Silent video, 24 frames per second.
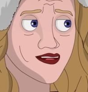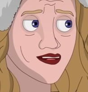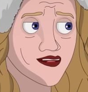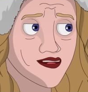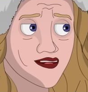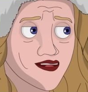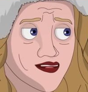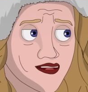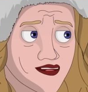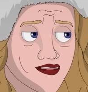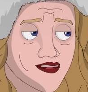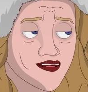I
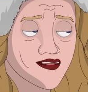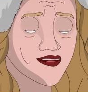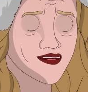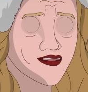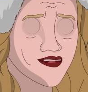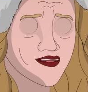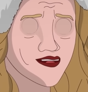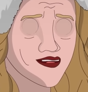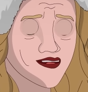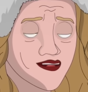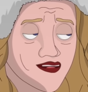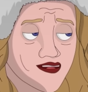
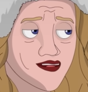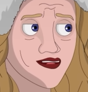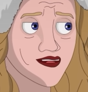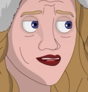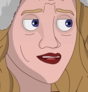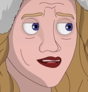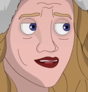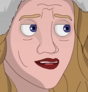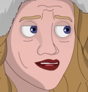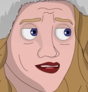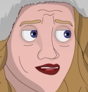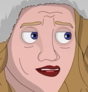continued walking
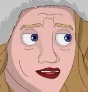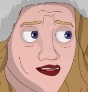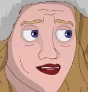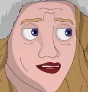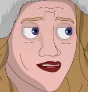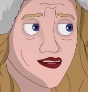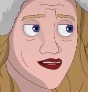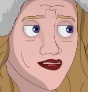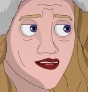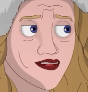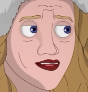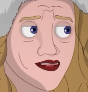forward,
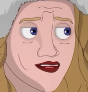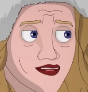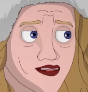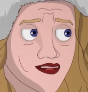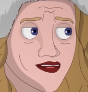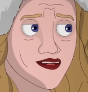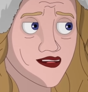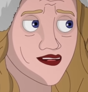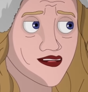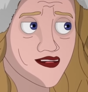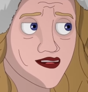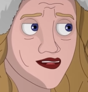attempting to